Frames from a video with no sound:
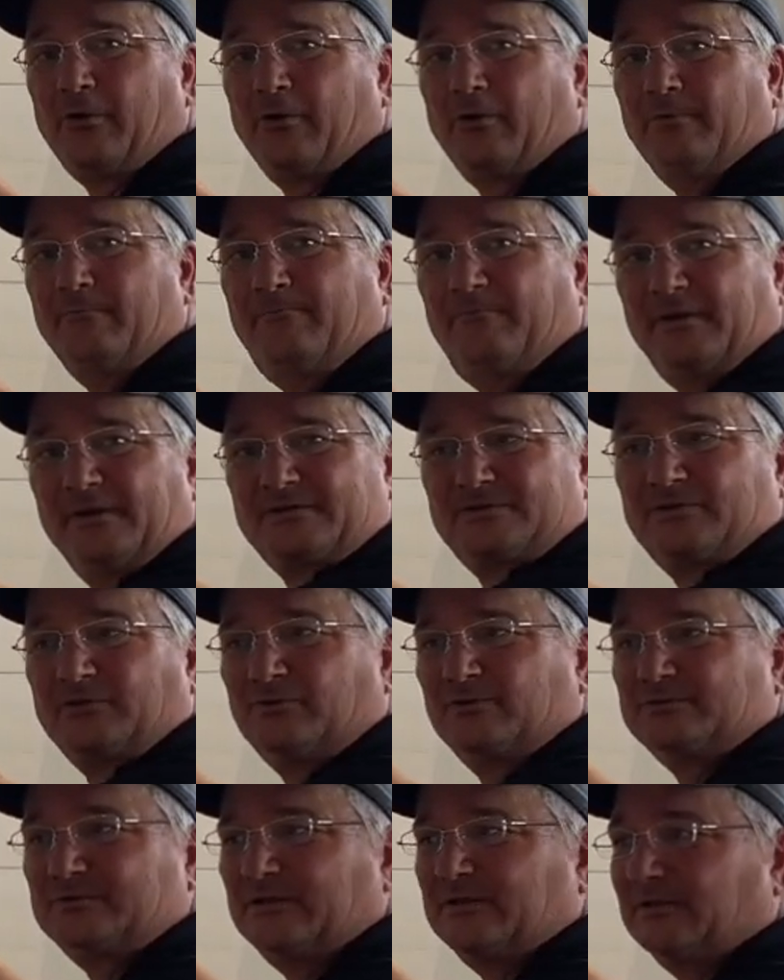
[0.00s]
and
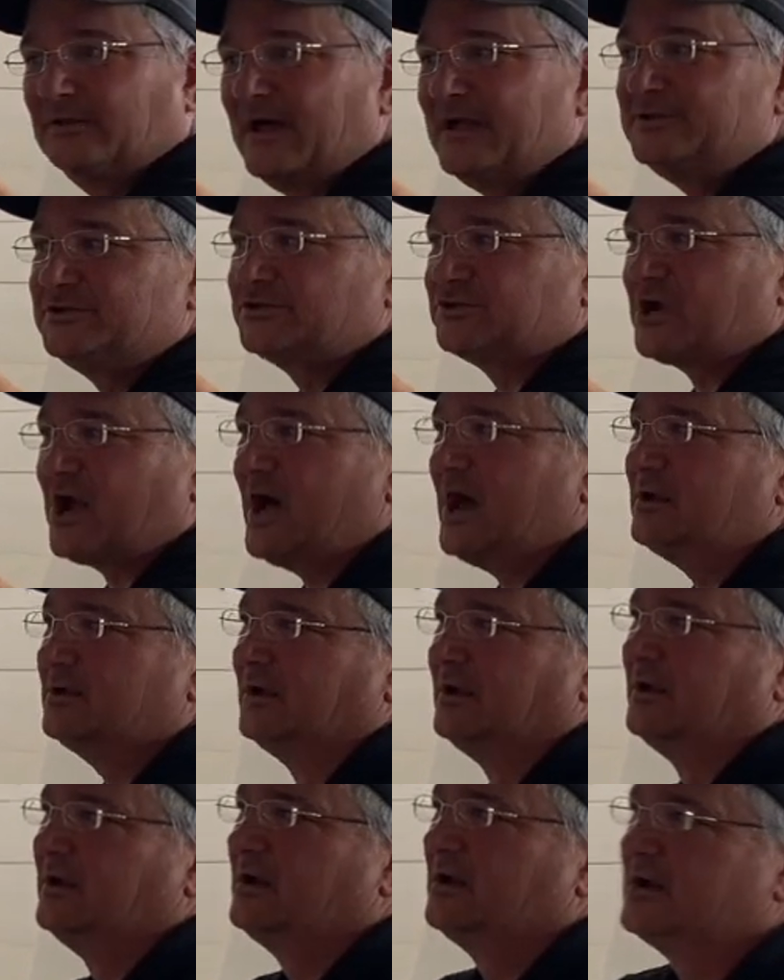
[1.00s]
pistols and lead shot.
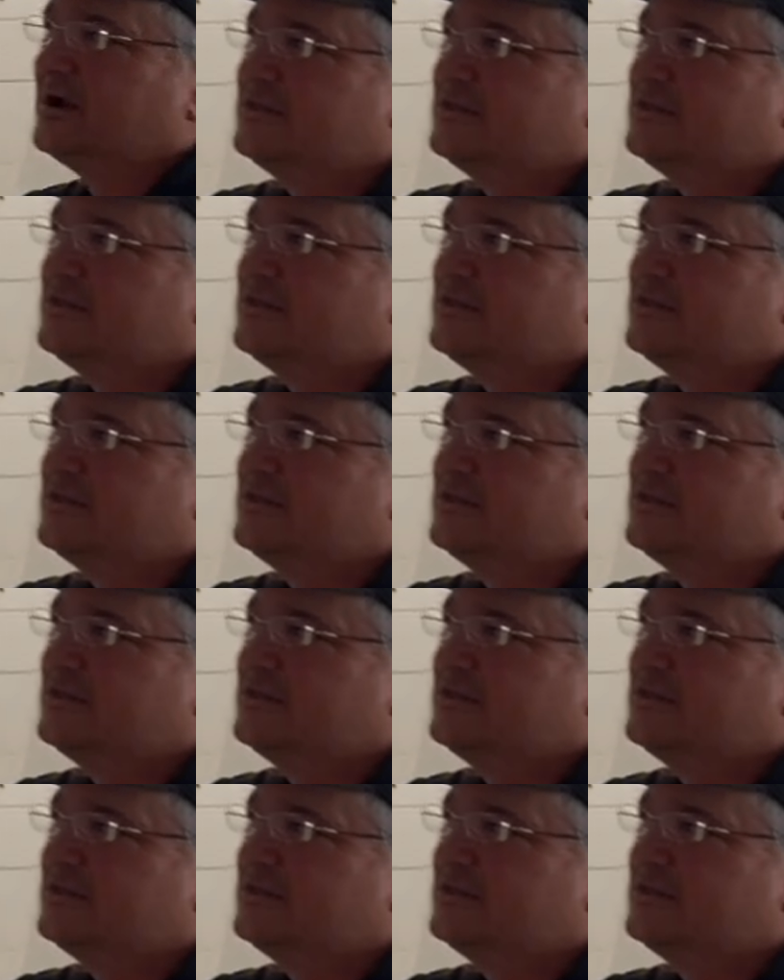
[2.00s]
And